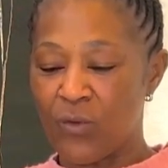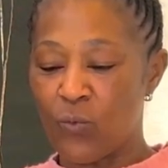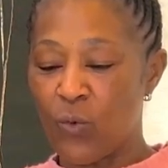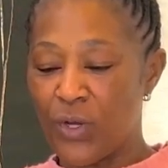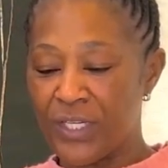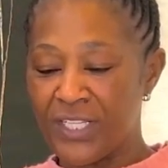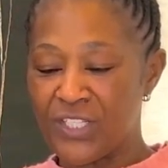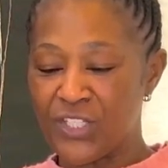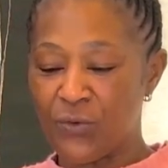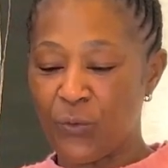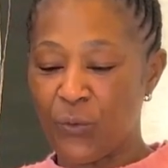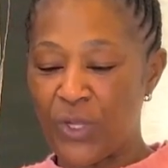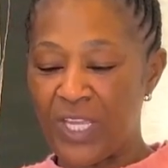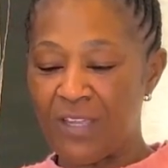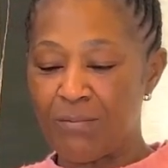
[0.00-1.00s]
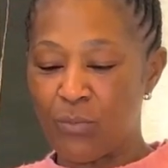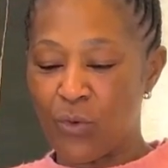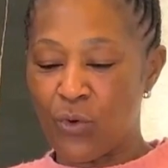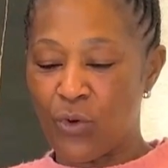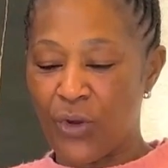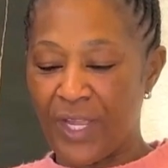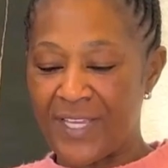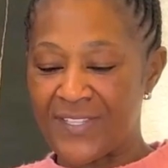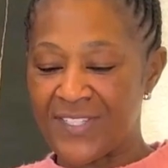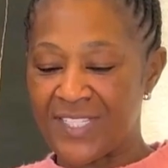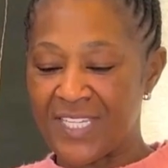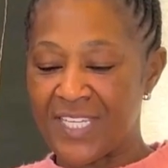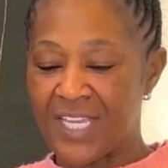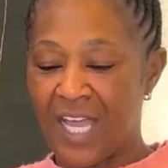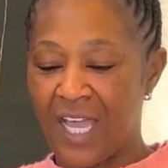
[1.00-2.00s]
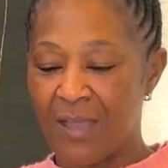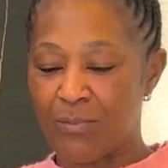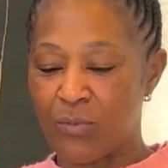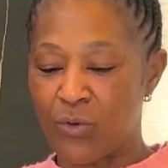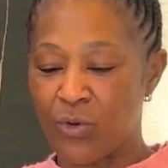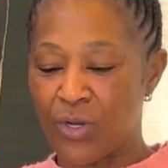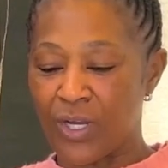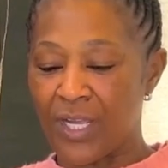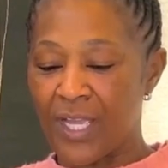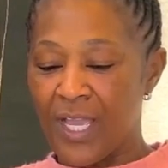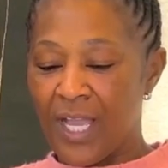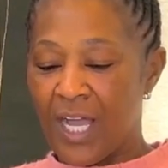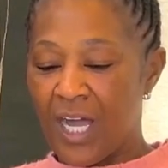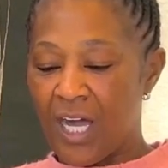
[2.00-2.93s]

wanting to read more and seek God more.